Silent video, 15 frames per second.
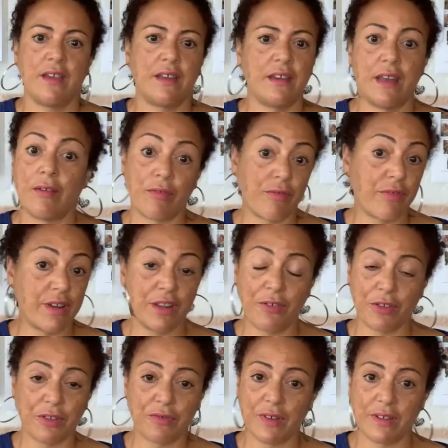Never really
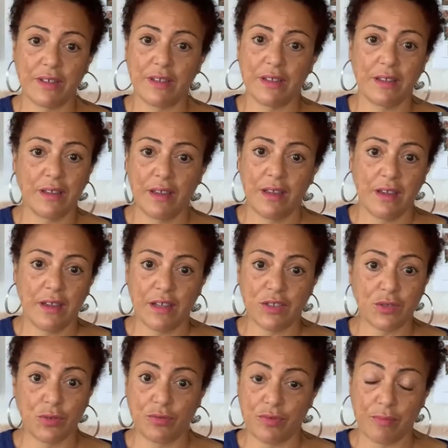got the funding at
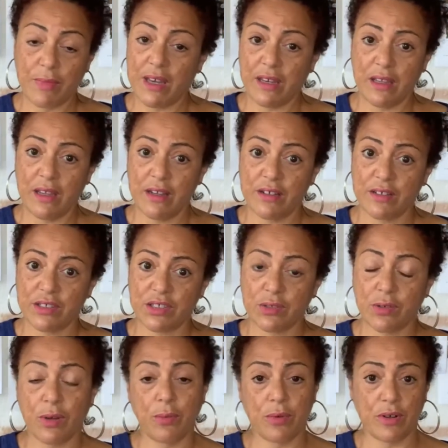all for many years, so
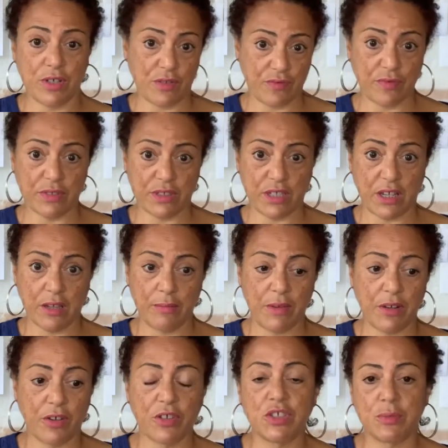I worked full-time in a
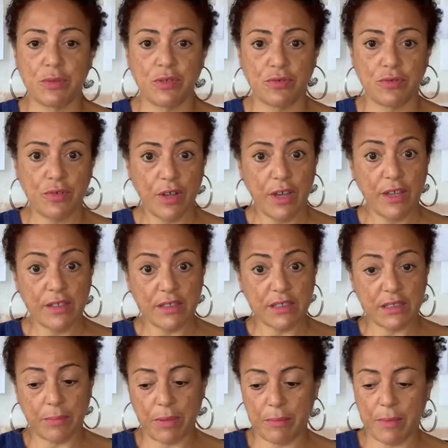hospital to
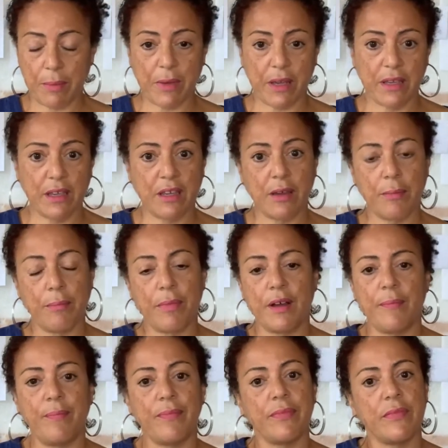supplement my income.
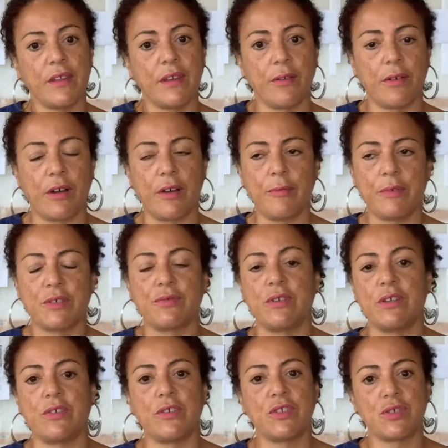But you know what, it was really
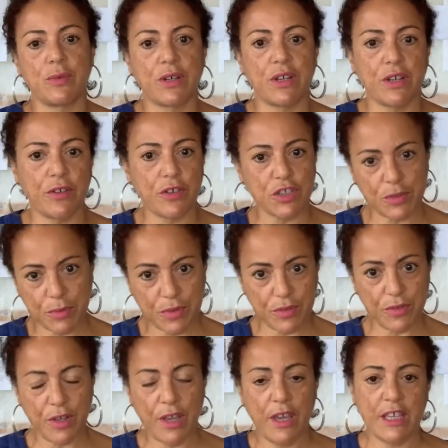good to work in a
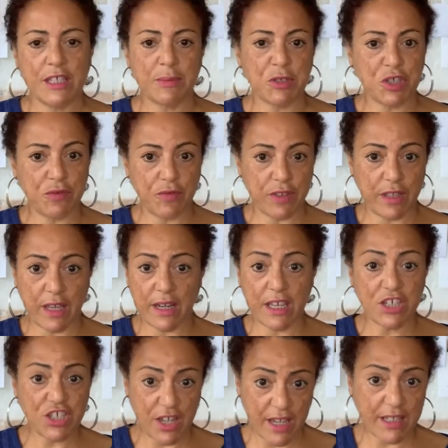hospital, especially for the
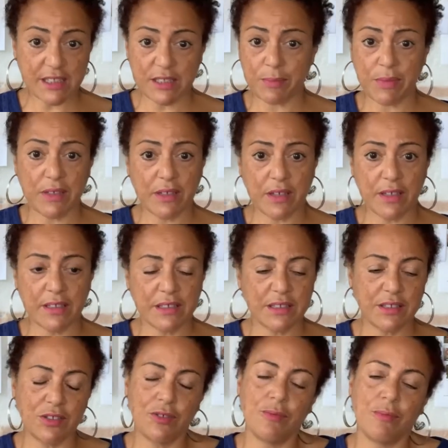NHS,
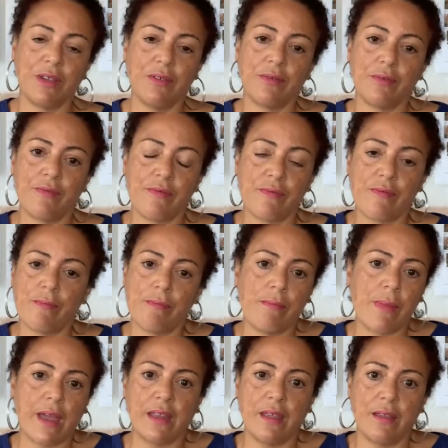because you meet
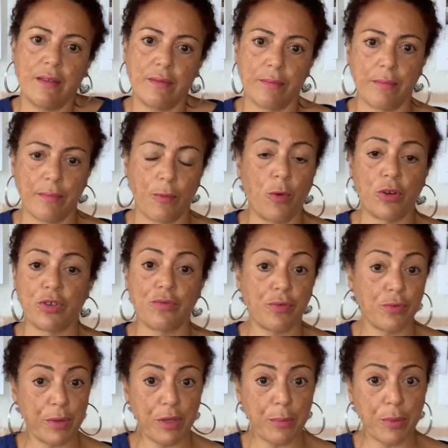many wonderful
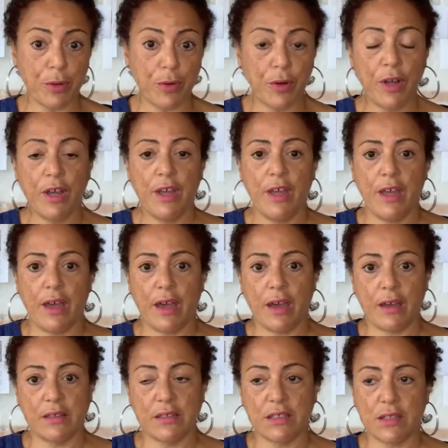people,
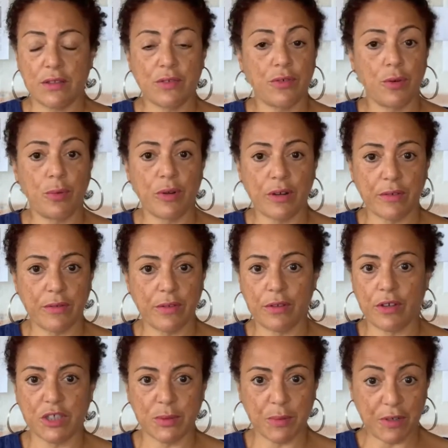and through working through the
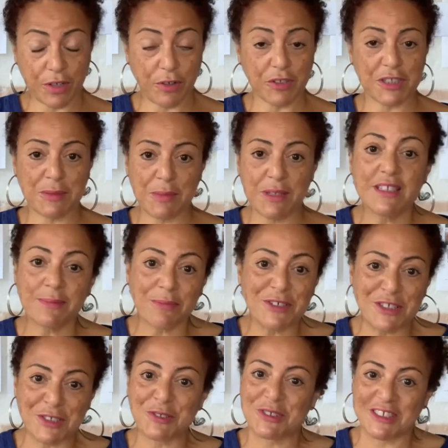hospital I got to meet
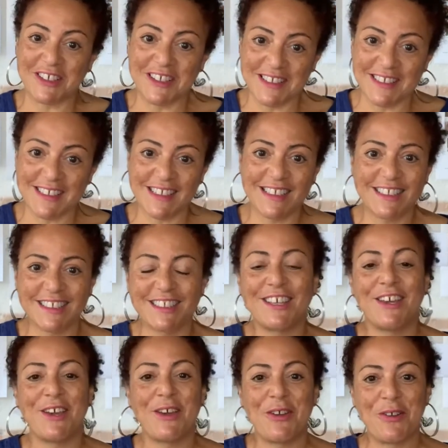Bristol scientists
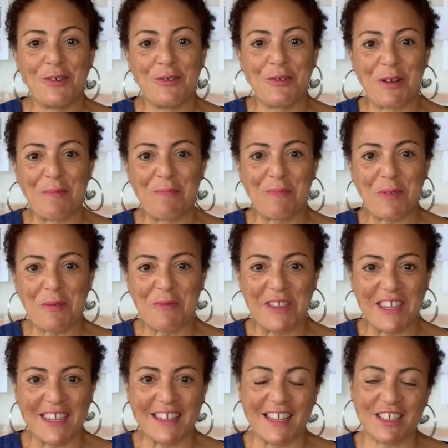who put me
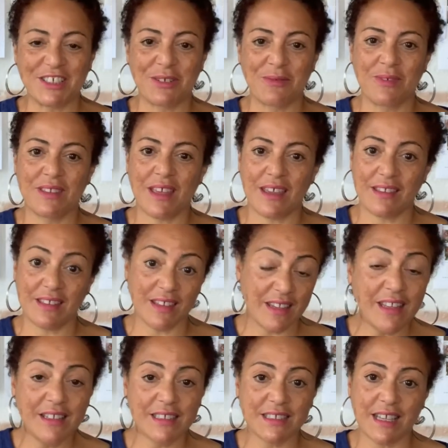in connection with the
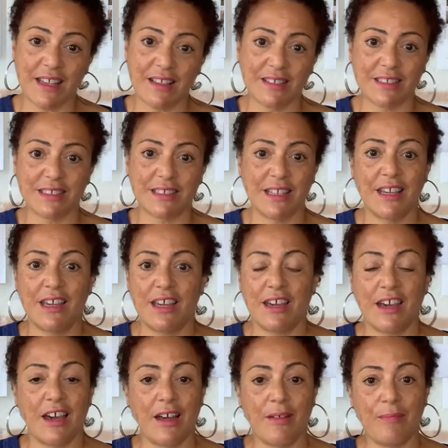HeLa cells,
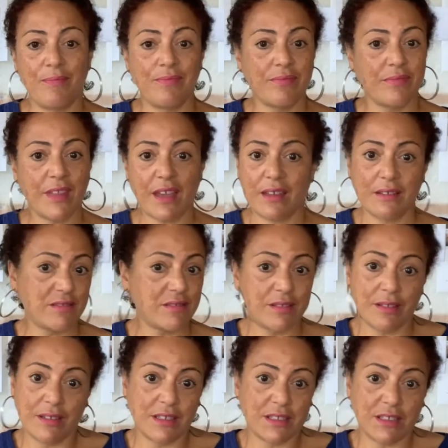and
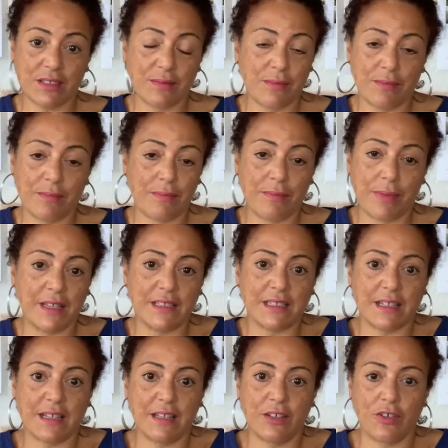is
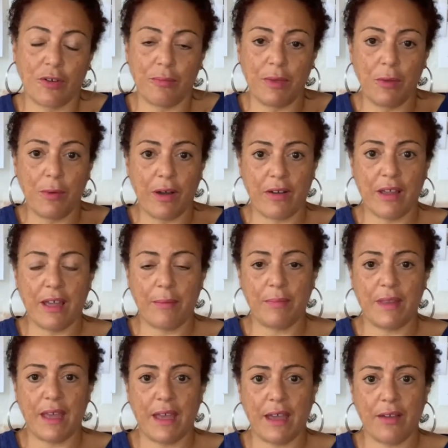basically got me where I am
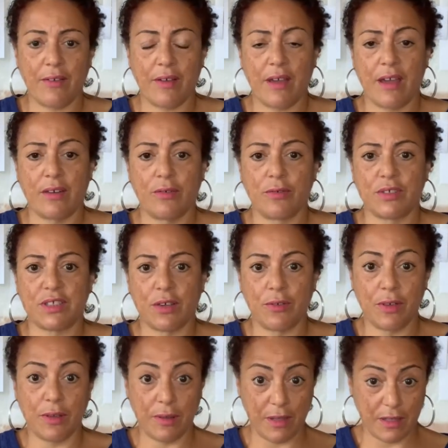now, and also
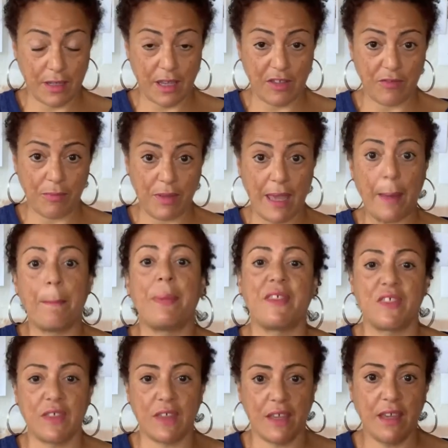it gave me
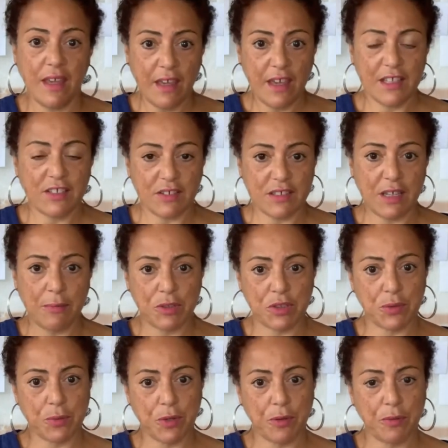empathy, so I was able
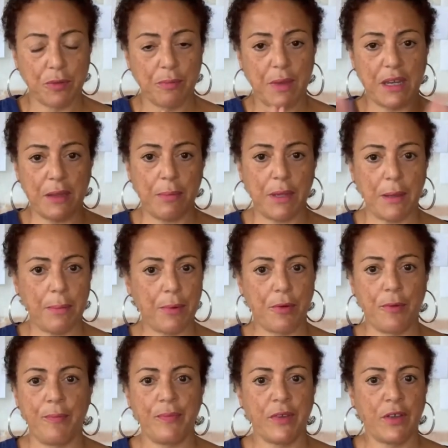to work with many
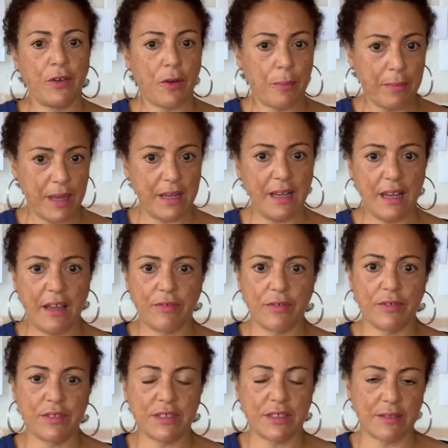people on many
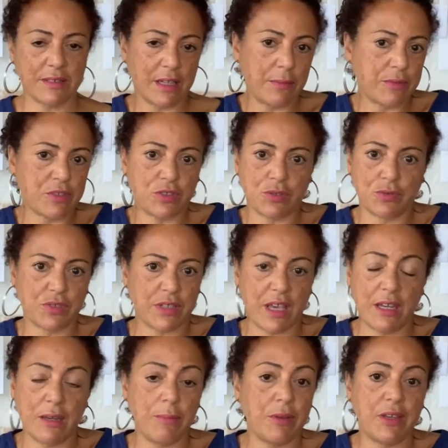levels. I was able to talk to
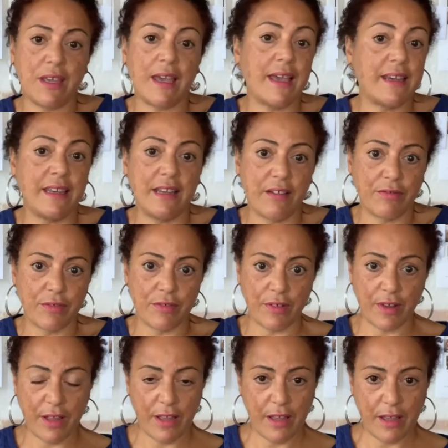anybody at any level,
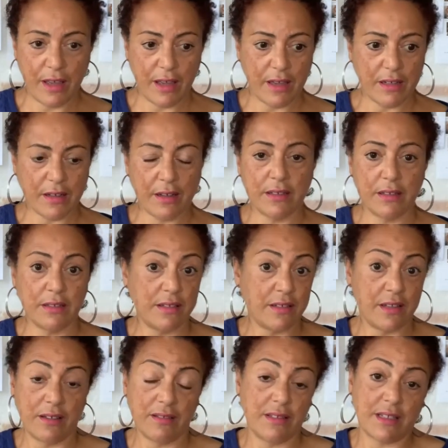and
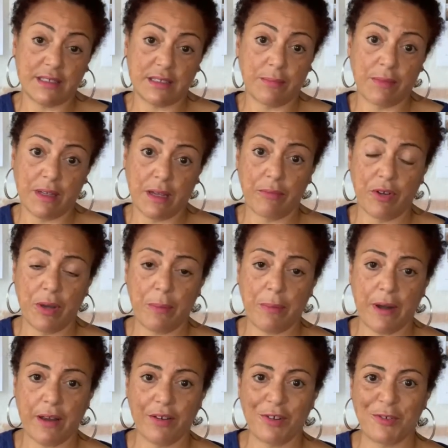that's something I'm really
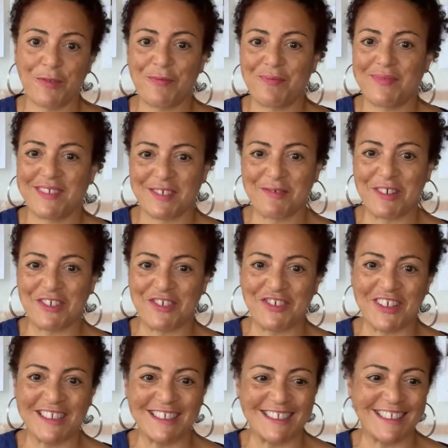proud of. So what I'm
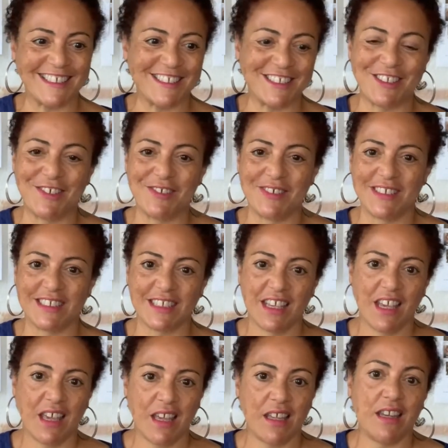trying to say to you is
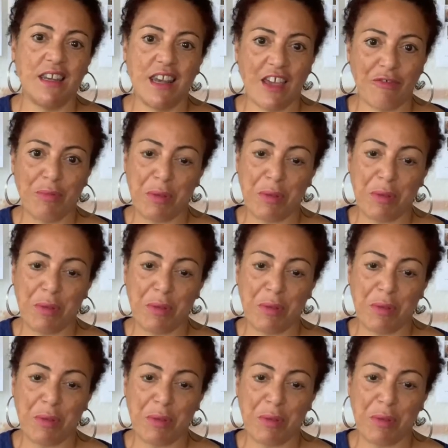never